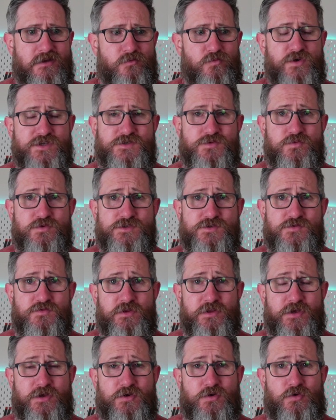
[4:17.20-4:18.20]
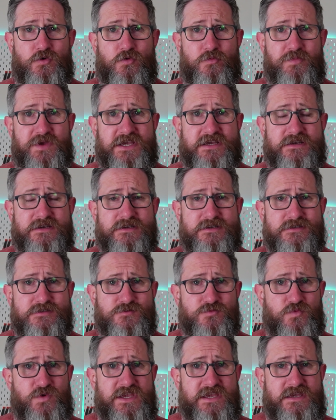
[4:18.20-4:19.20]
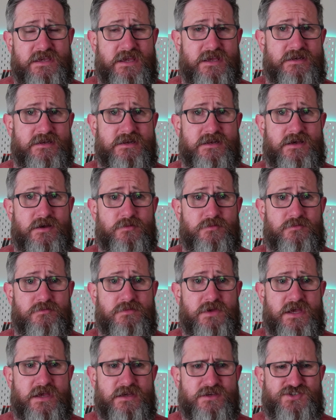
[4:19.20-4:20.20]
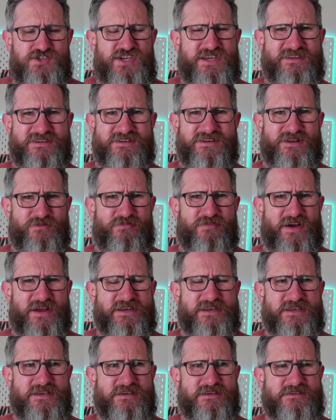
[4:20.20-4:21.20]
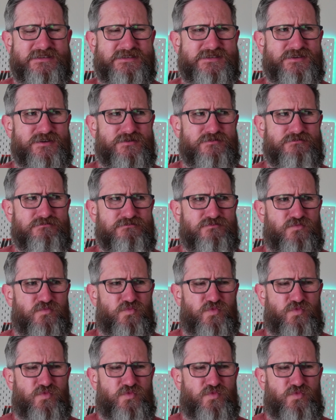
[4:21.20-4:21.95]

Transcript: which was really cool because she ended up finding some